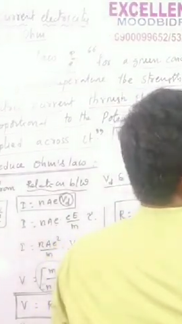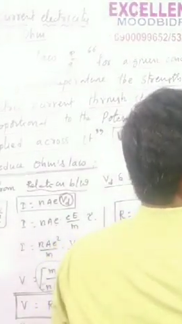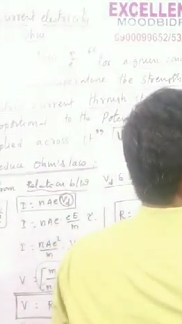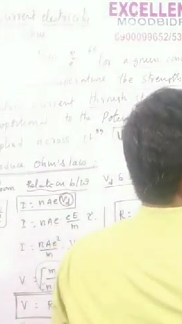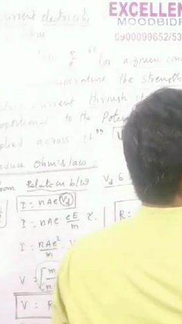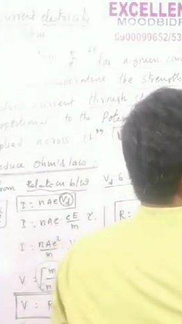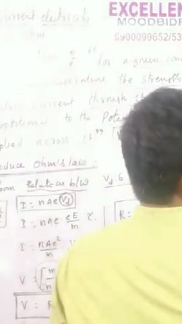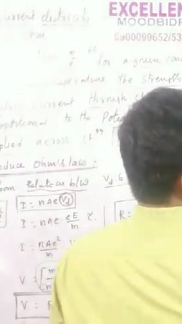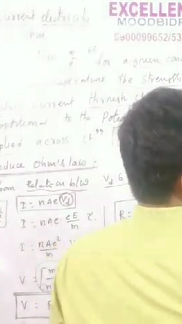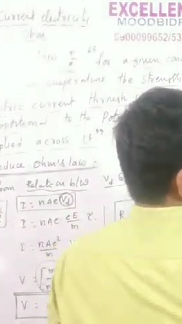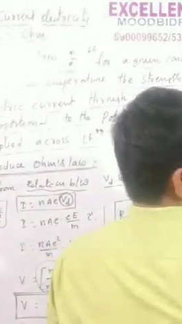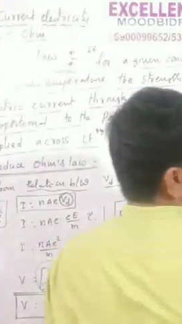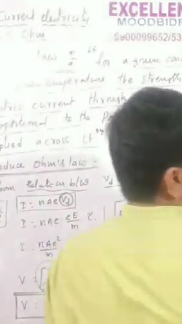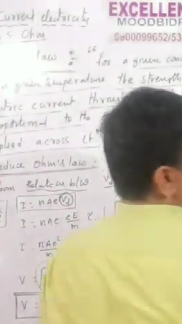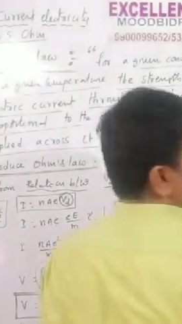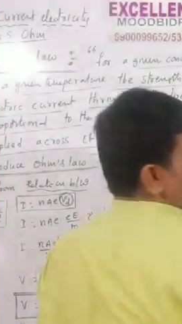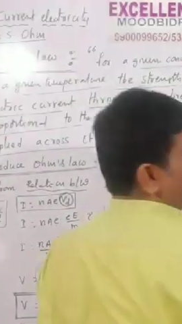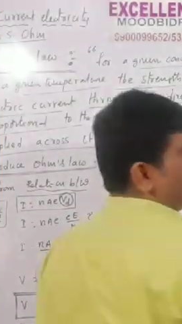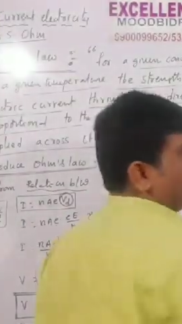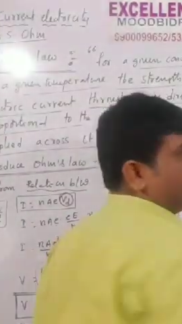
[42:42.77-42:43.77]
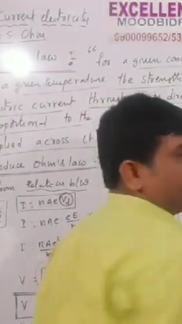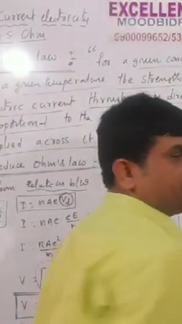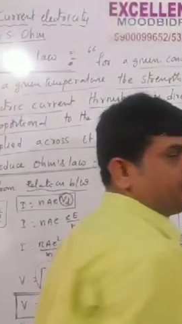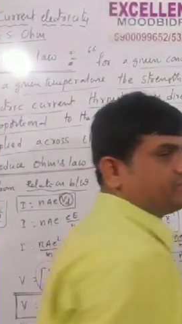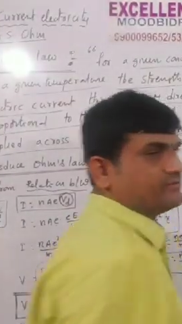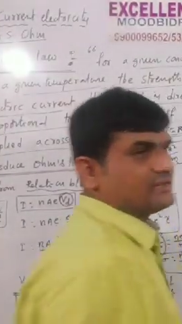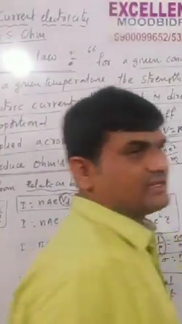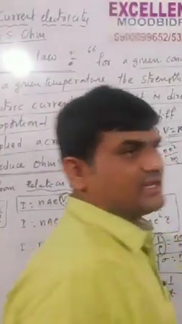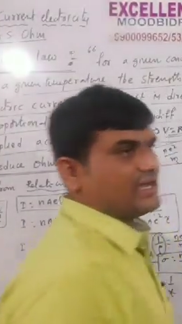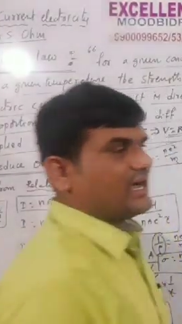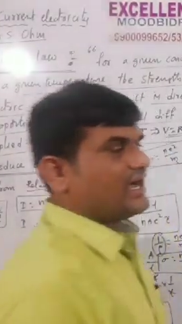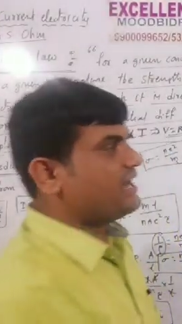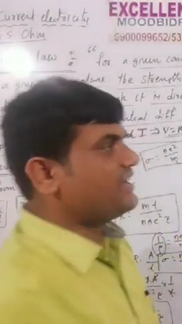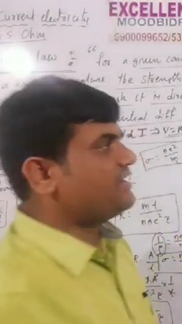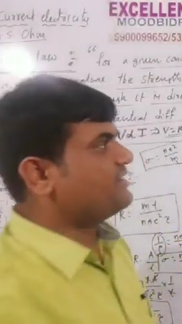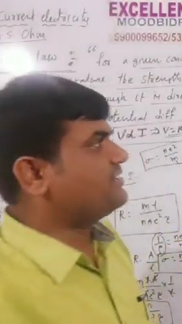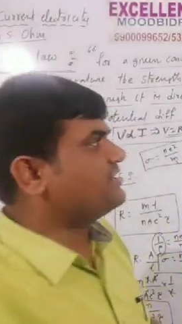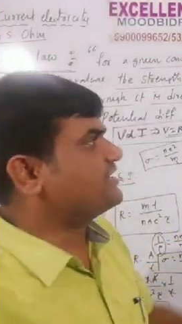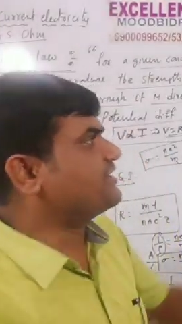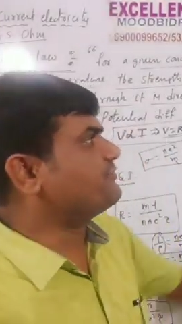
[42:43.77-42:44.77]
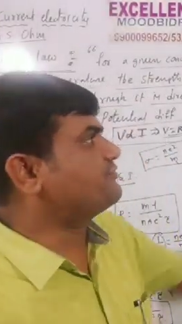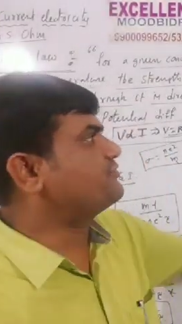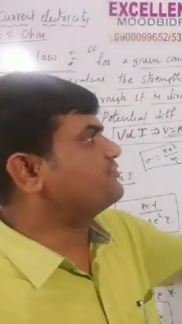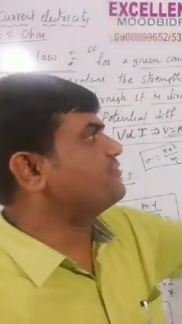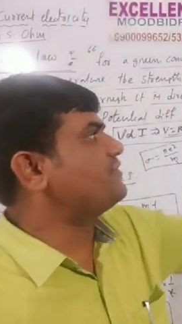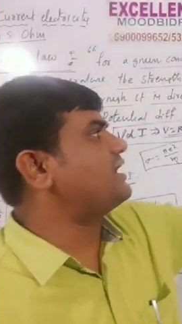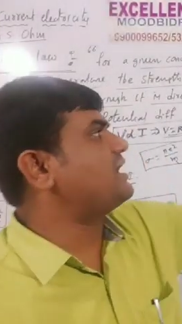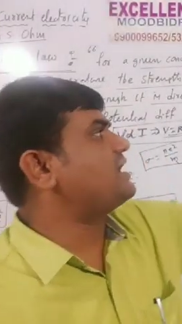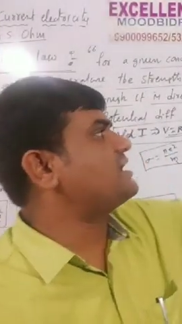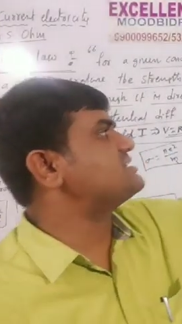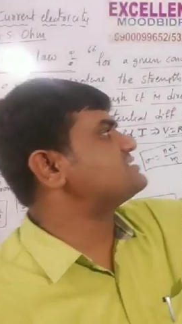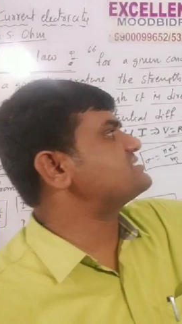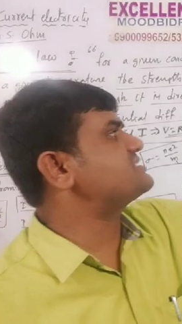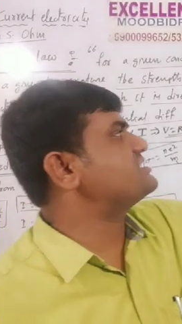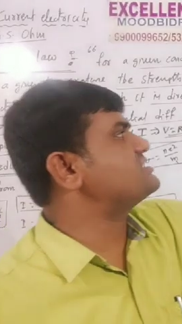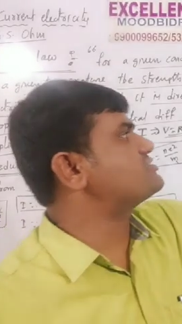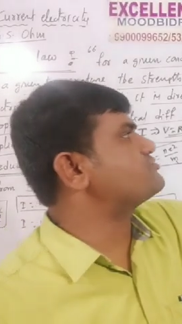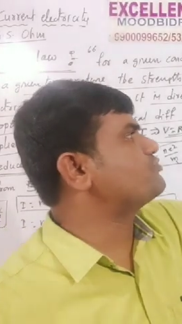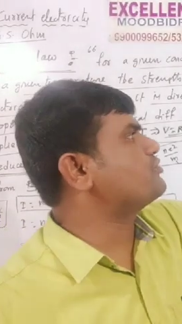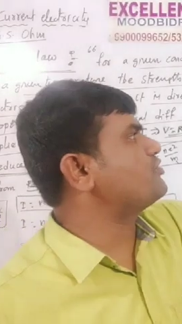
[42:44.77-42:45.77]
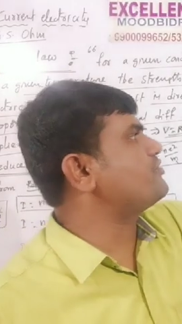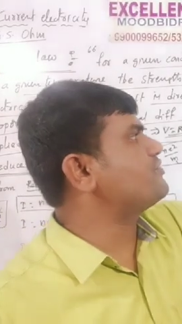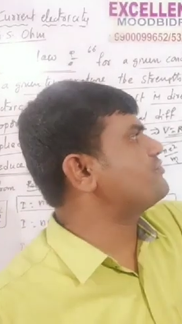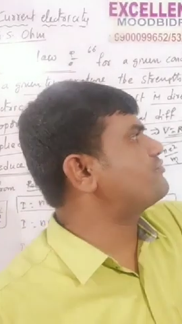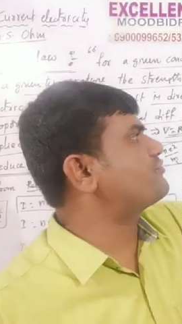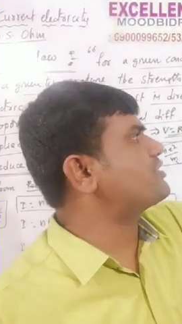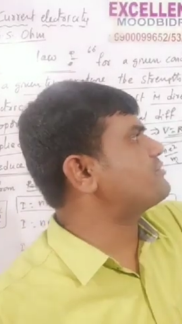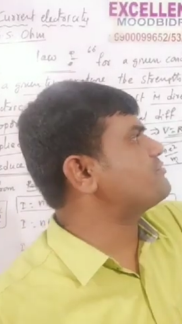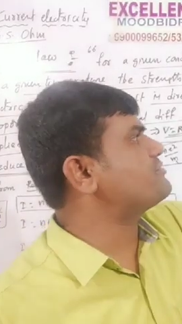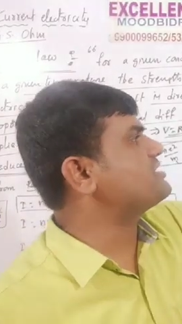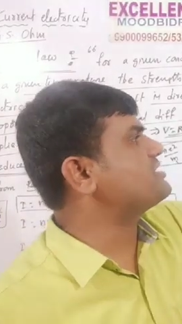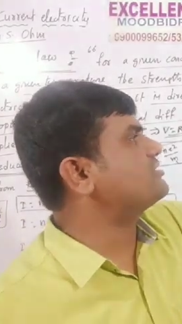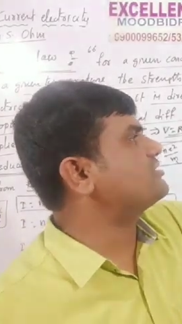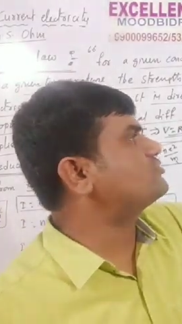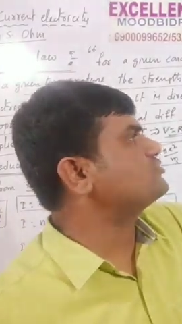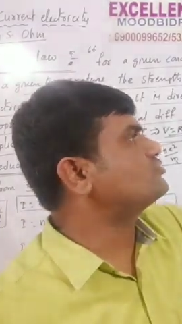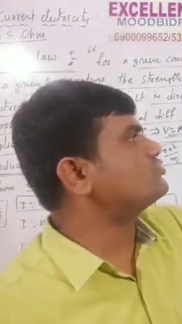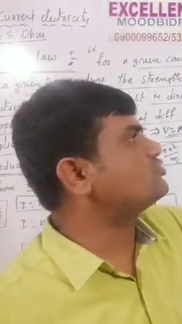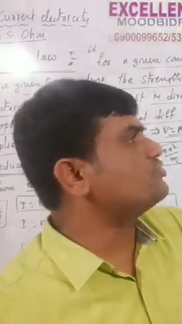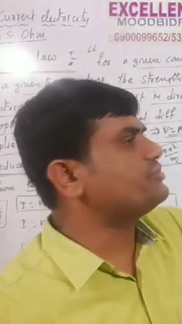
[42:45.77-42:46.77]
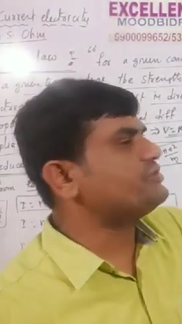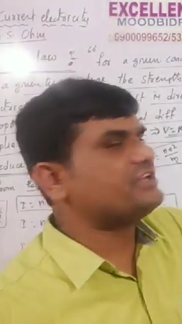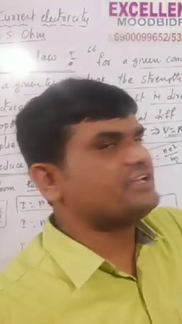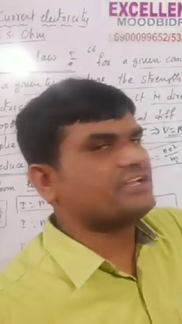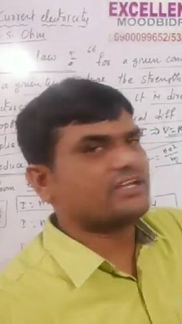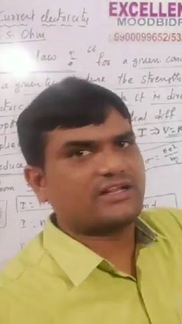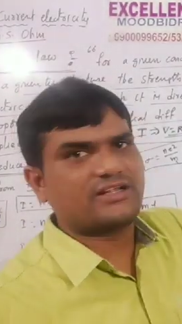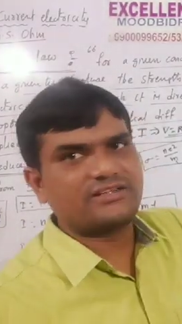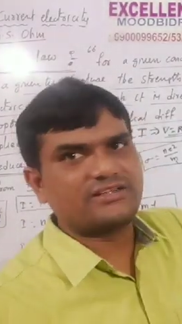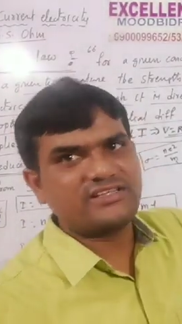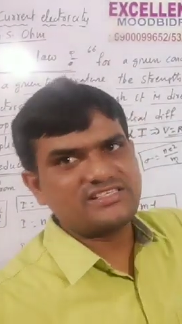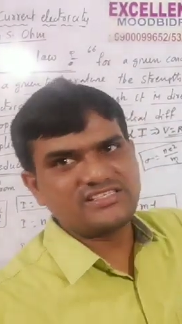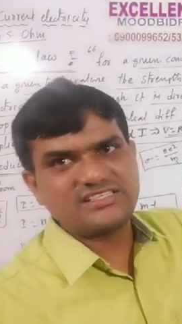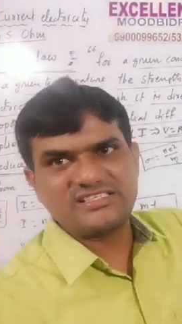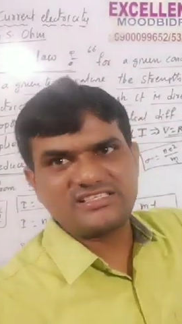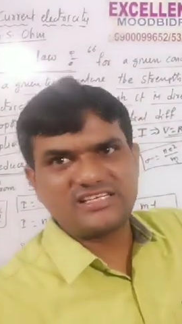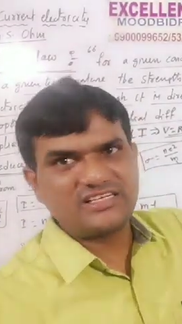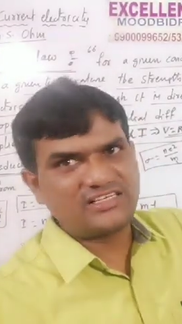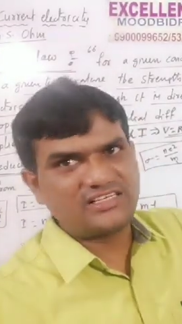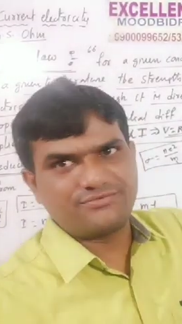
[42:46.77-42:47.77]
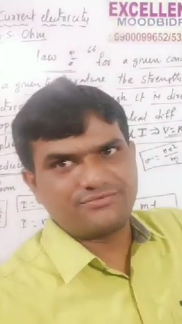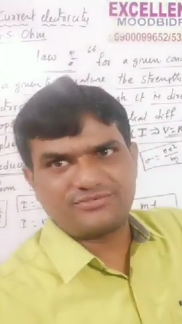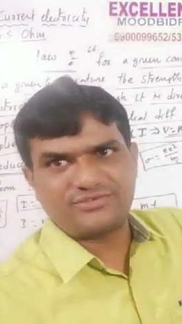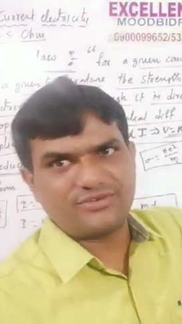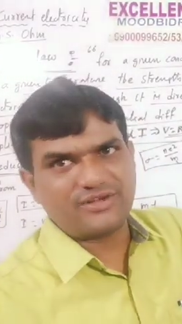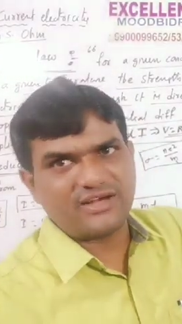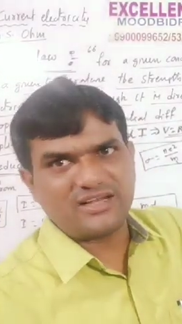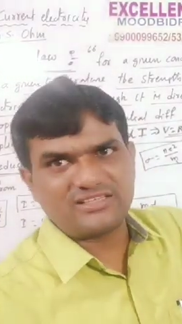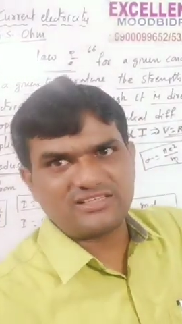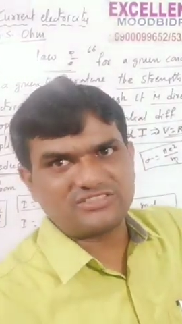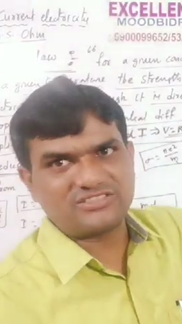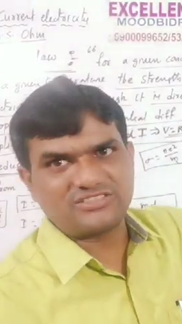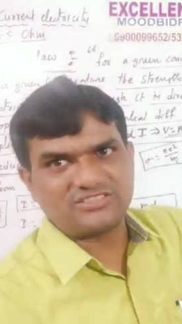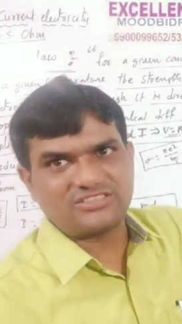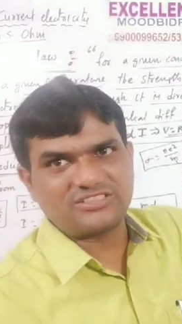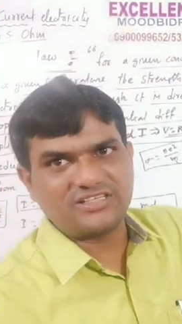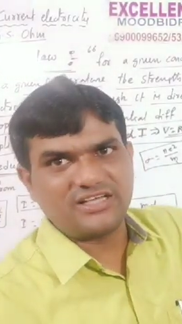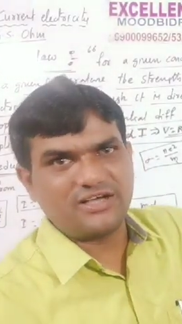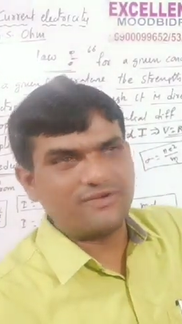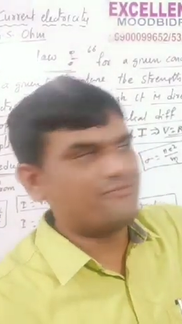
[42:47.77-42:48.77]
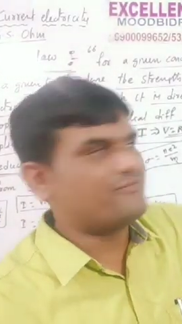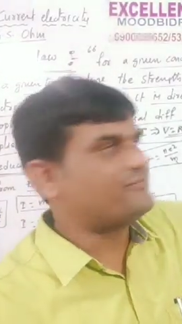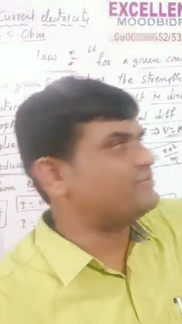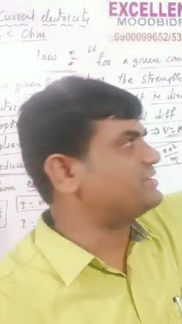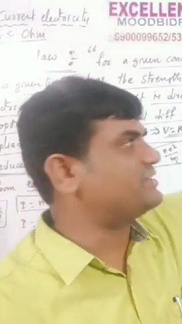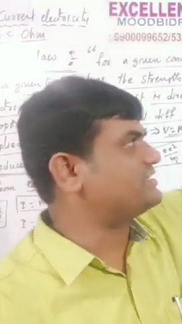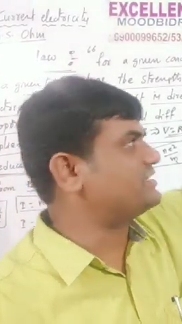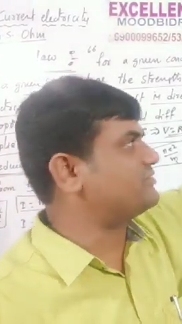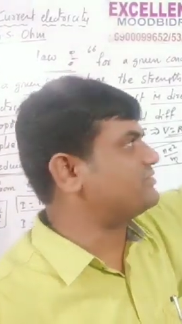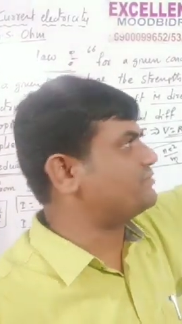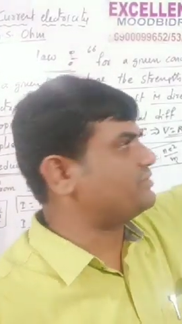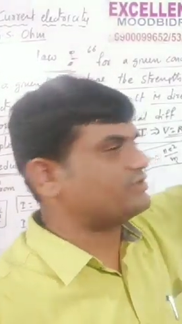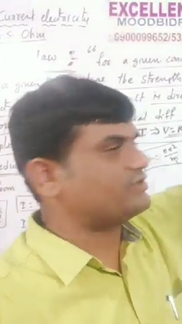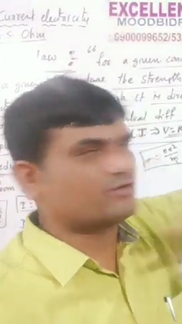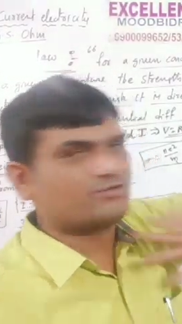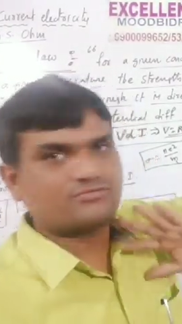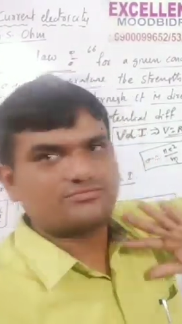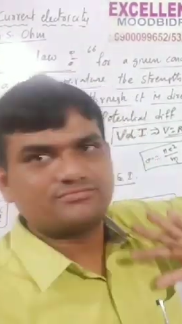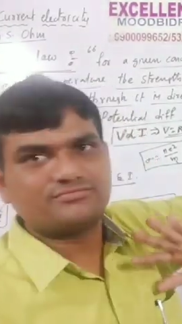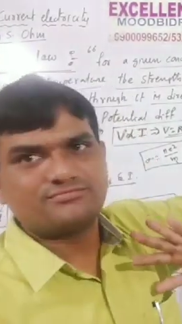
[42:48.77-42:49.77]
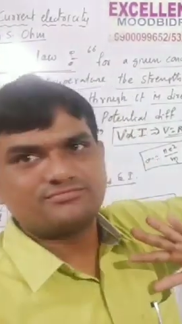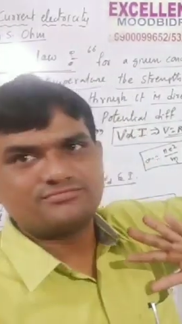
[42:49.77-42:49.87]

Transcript: equal to V. And drift velocity is moving from here to here. This is a drift velocity. Everything we know.